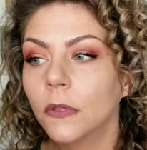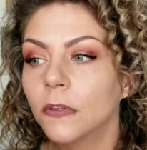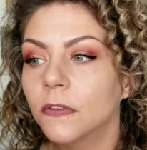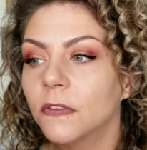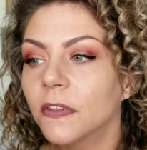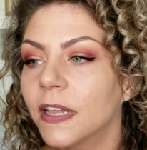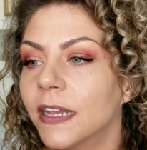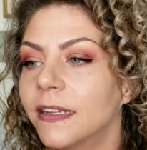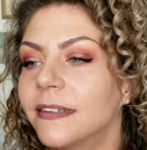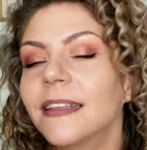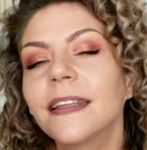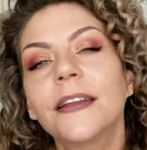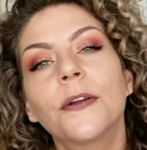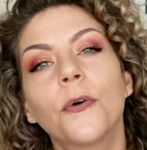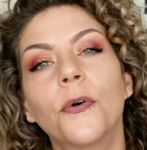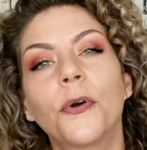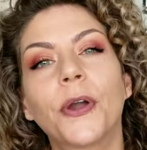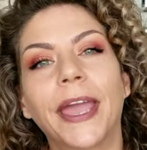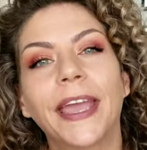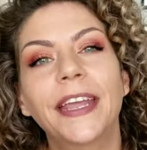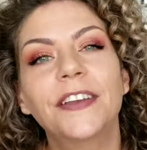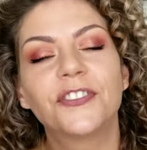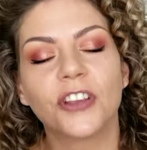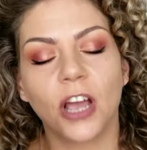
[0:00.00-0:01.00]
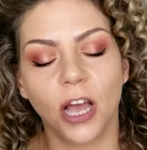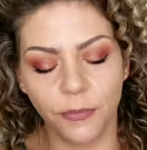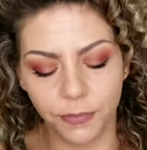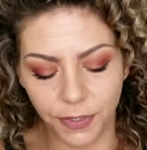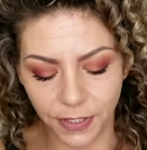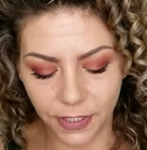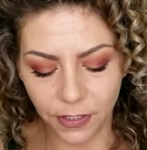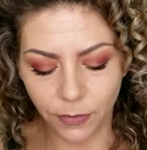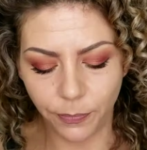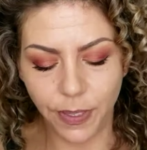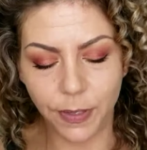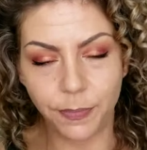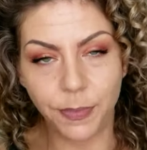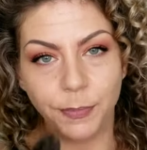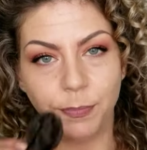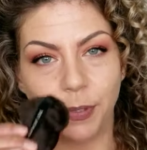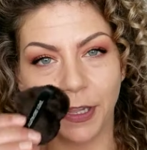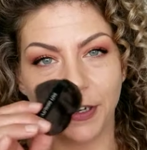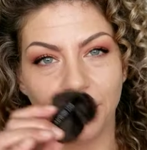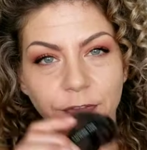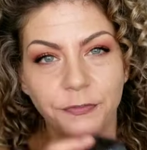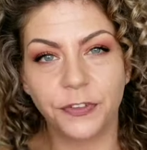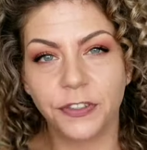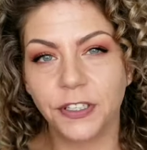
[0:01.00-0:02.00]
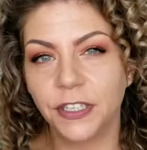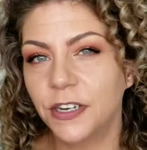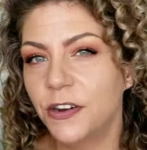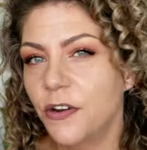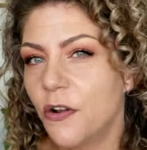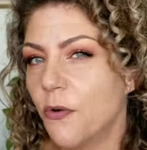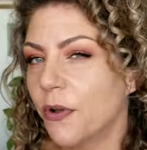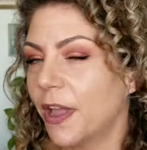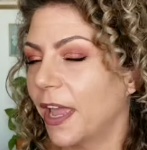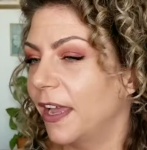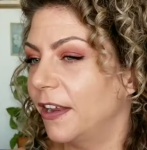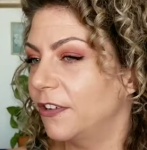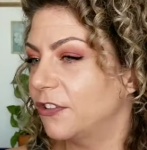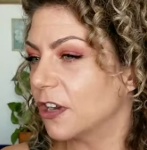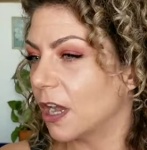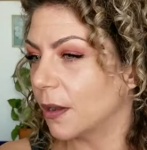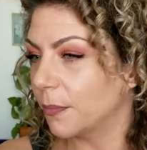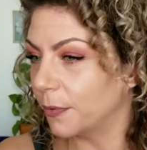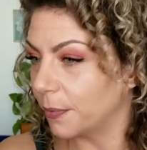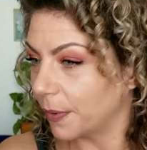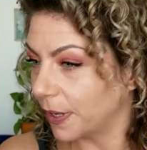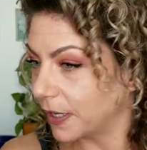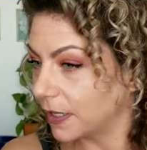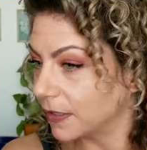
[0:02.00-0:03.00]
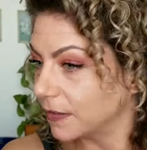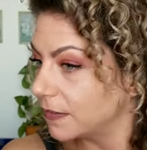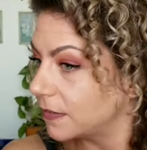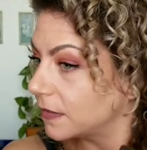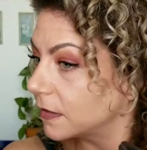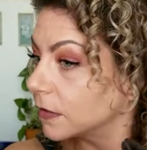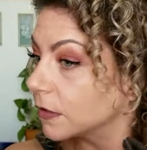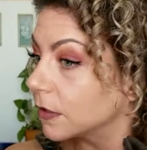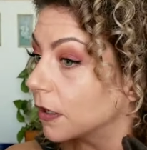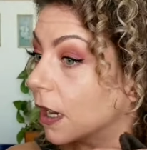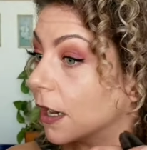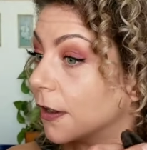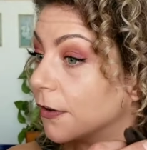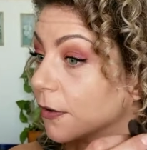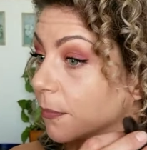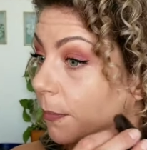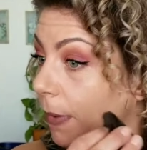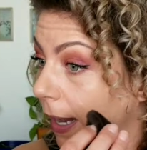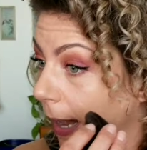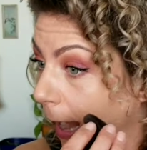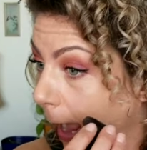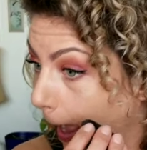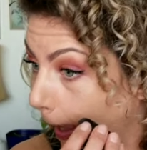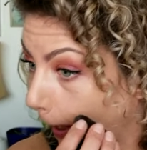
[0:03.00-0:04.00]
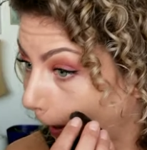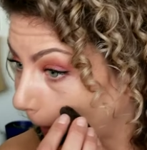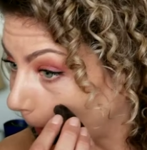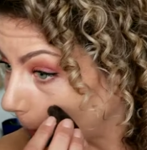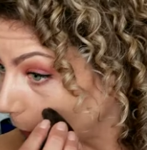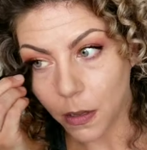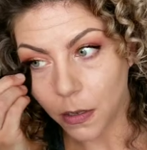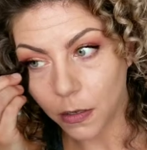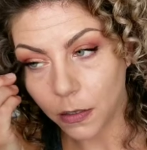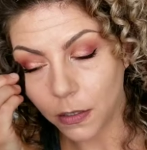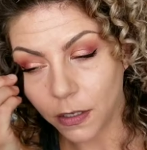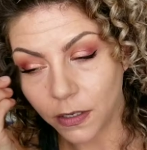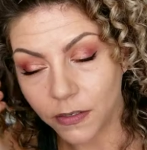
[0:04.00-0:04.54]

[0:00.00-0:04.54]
So that did an okay job. The little Baby Blendiful did an okay job of my concealer under my eyes.